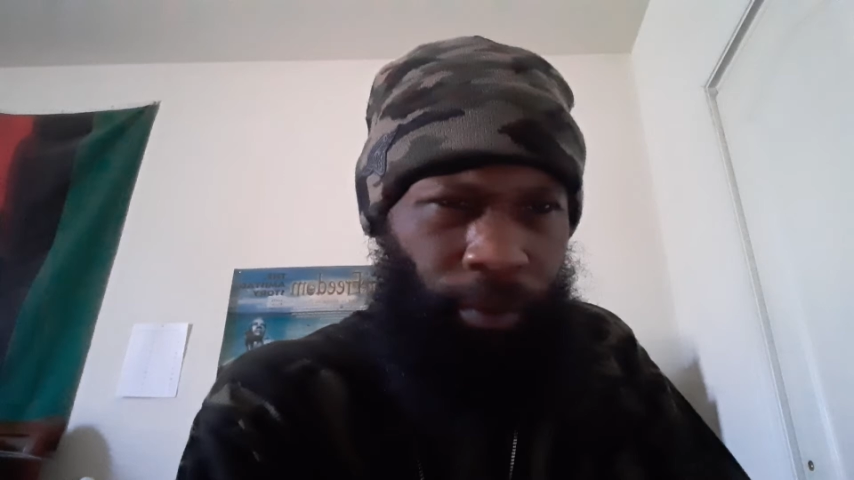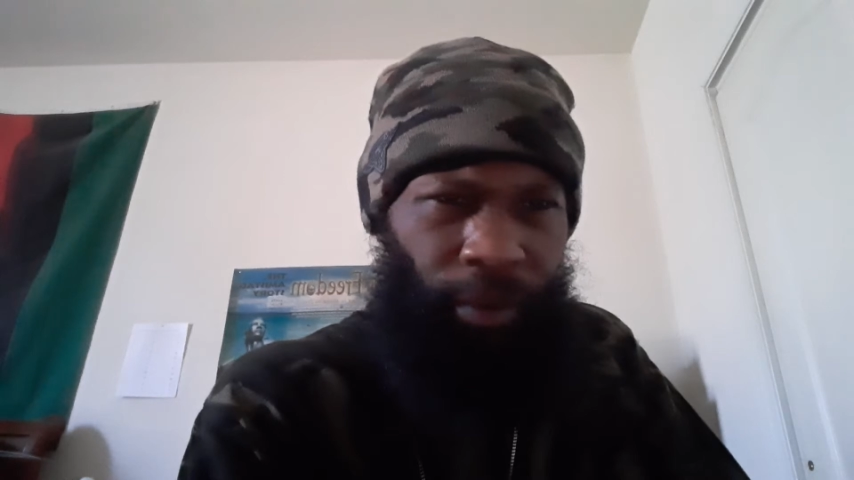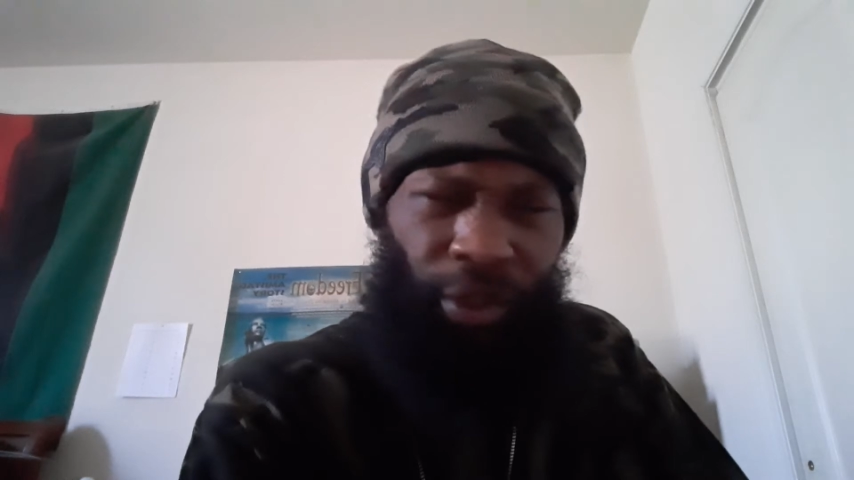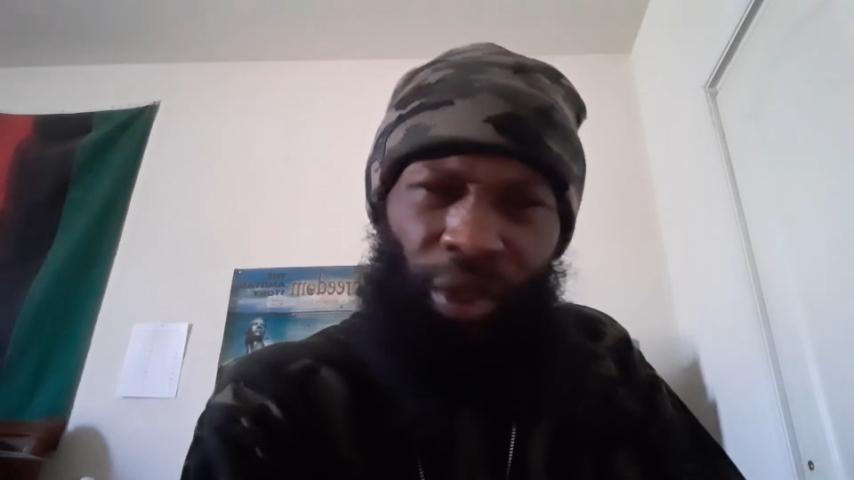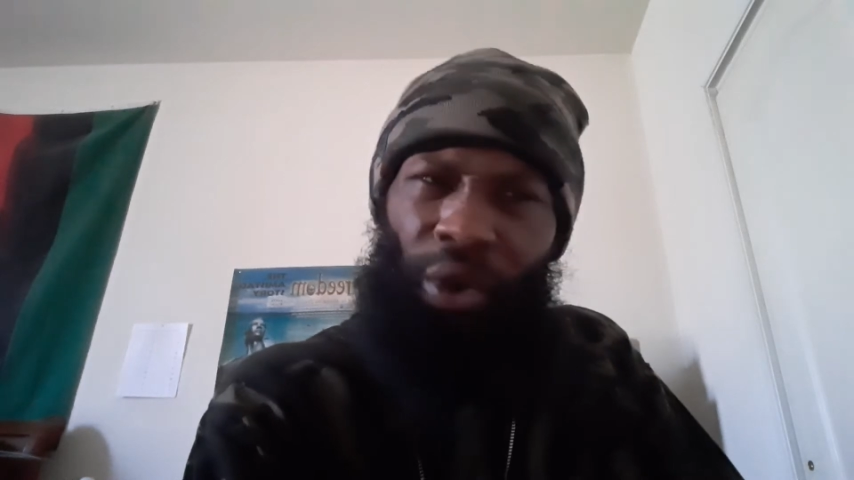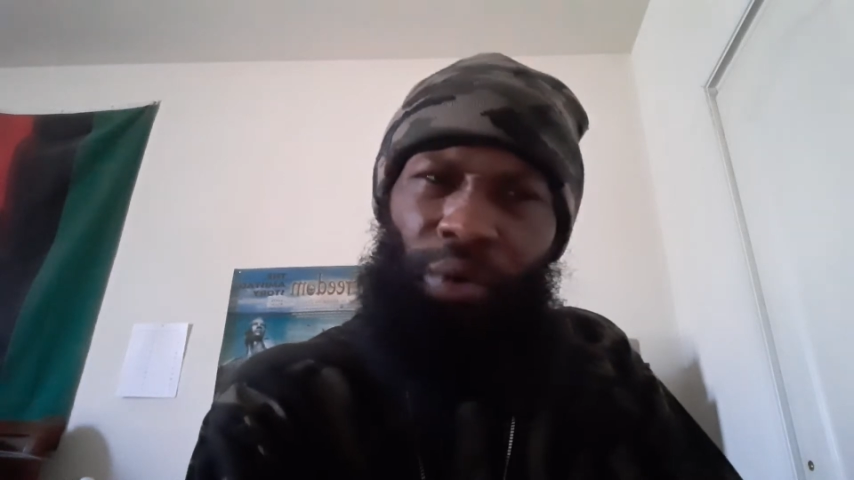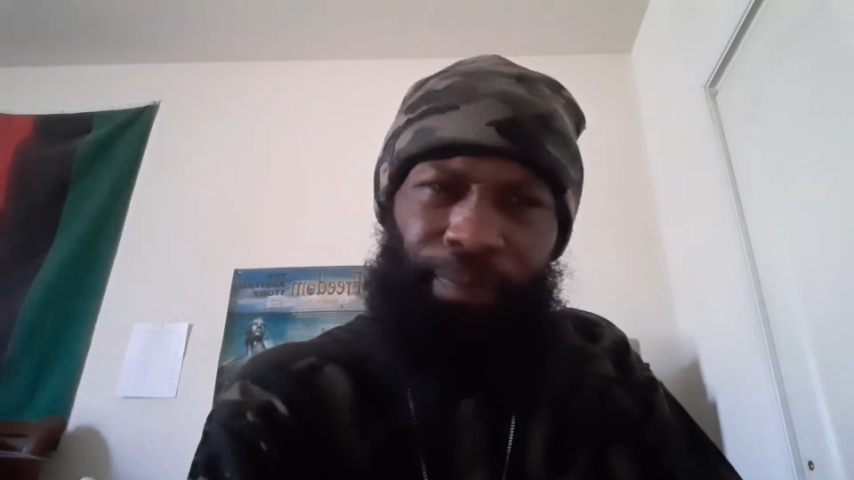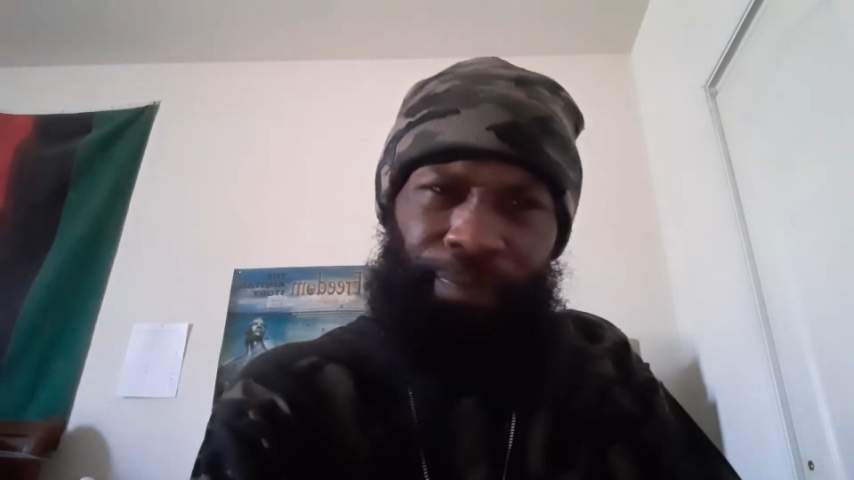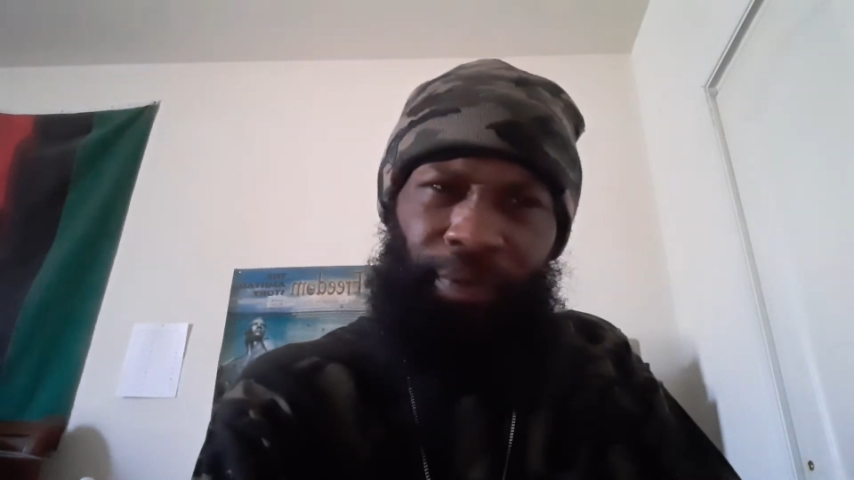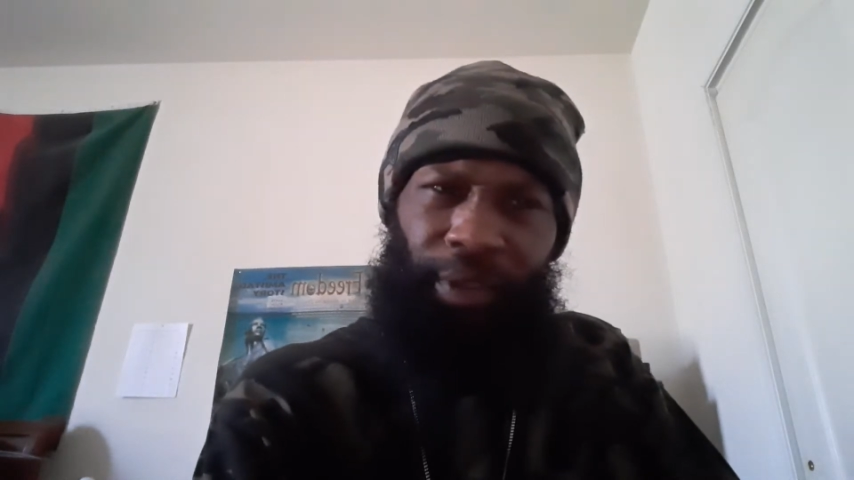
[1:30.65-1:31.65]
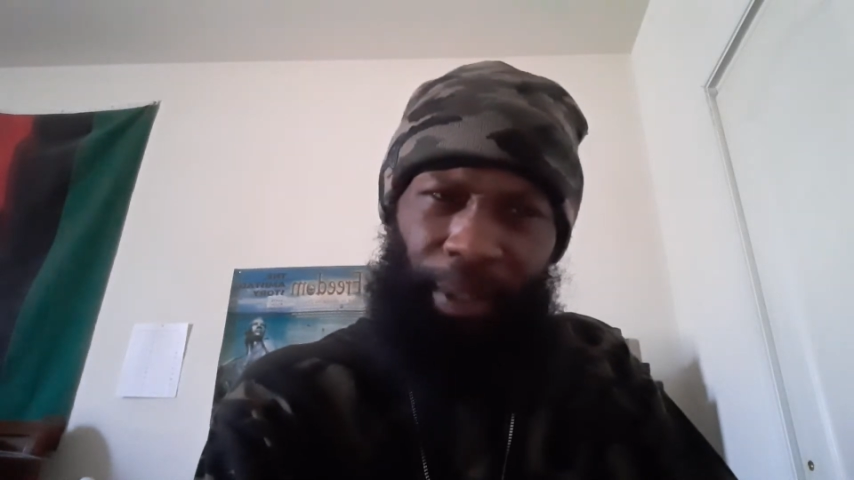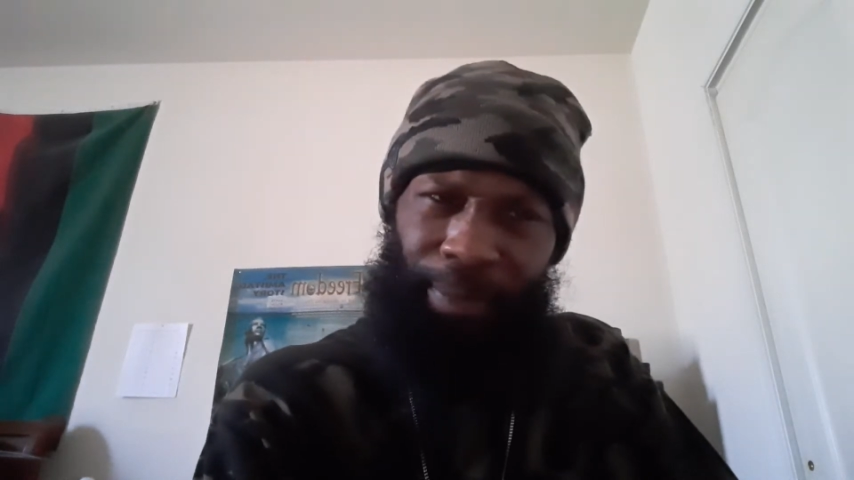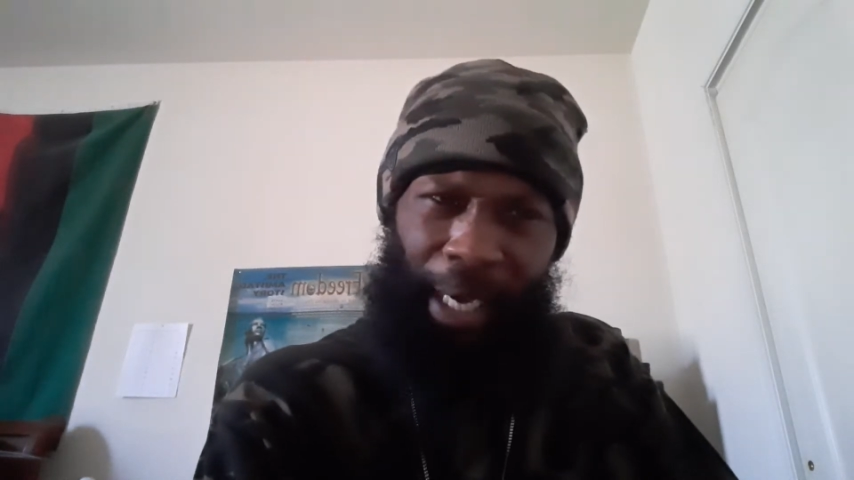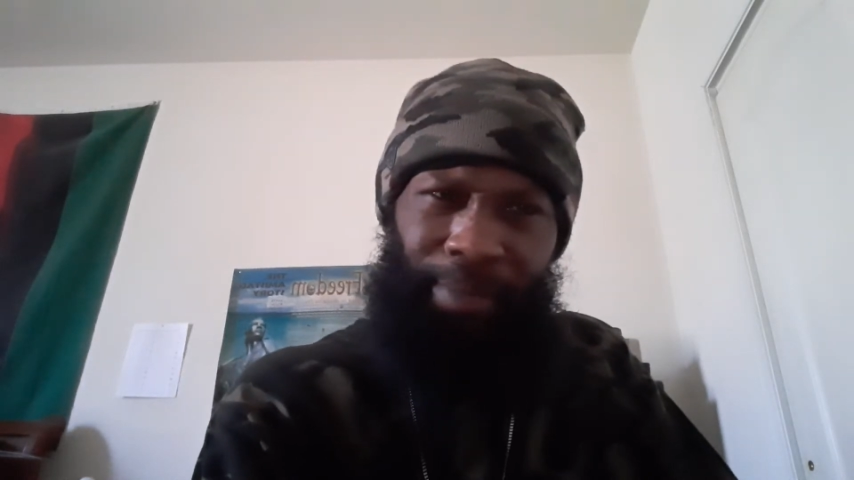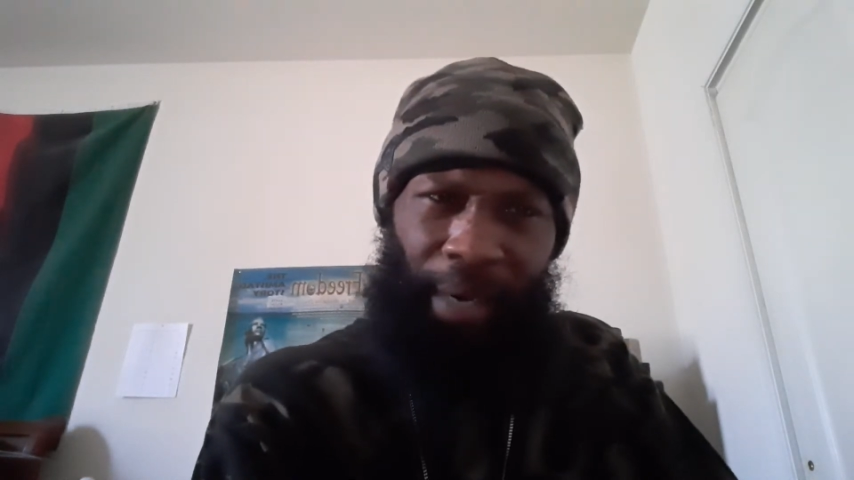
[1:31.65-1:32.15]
So sometimes